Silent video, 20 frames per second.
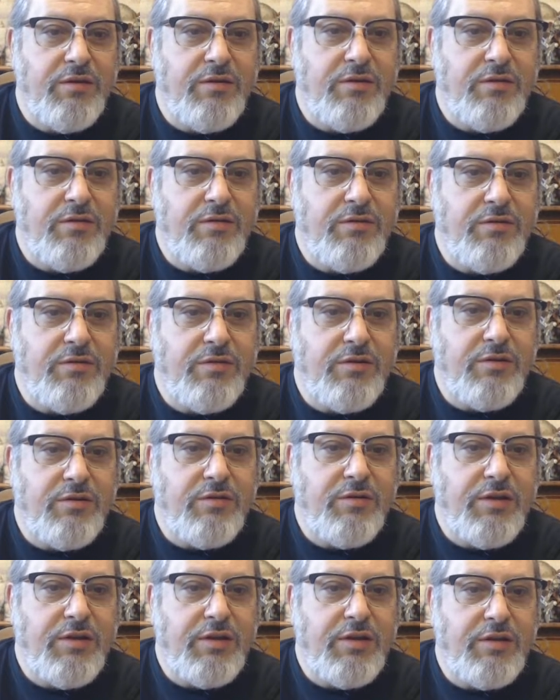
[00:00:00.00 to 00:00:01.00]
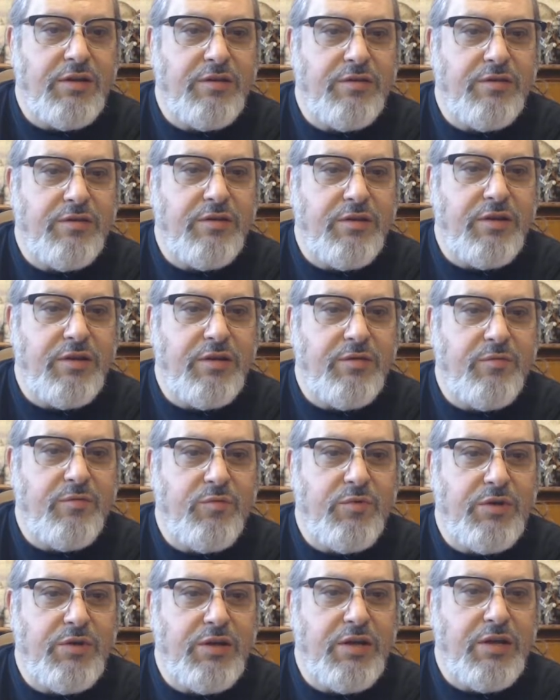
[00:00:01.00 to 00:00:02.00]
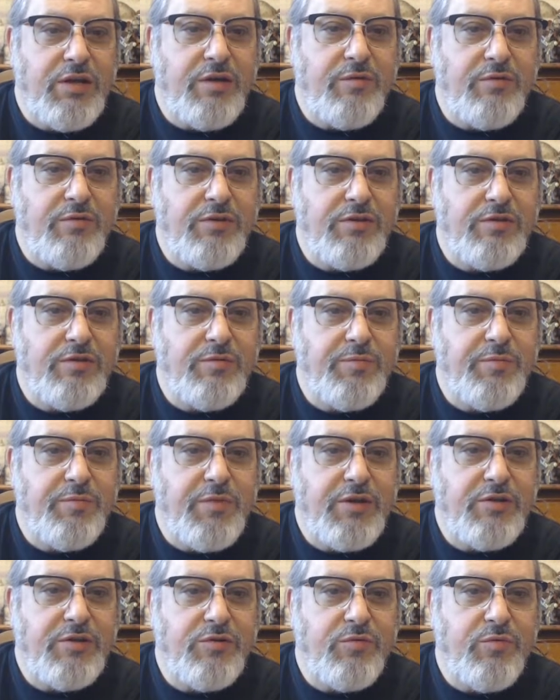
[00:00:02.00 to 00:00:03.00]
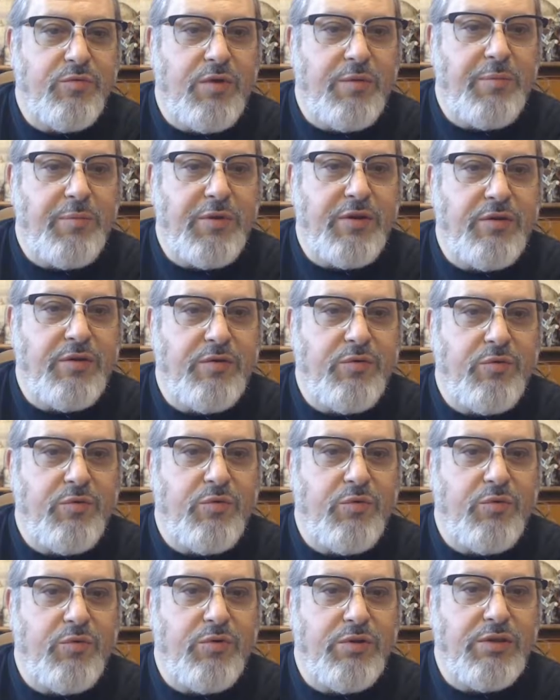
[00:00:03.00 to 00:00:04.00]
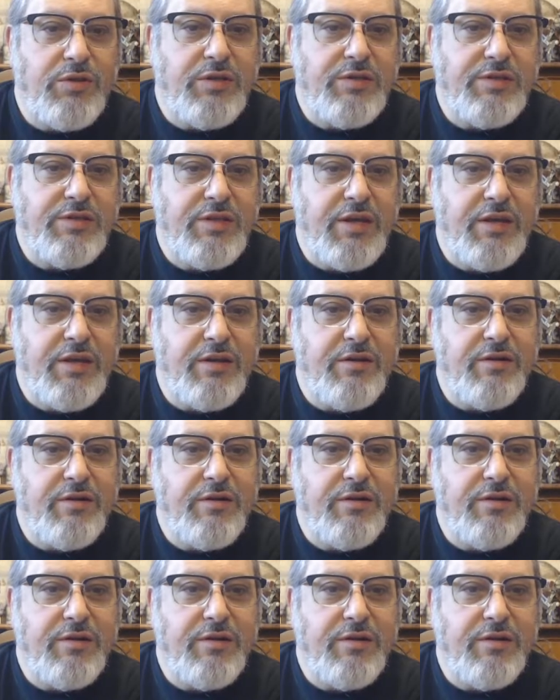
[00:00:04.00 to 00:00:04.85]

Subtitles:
So they don't get any. They get one guy with a special weapon or the standard.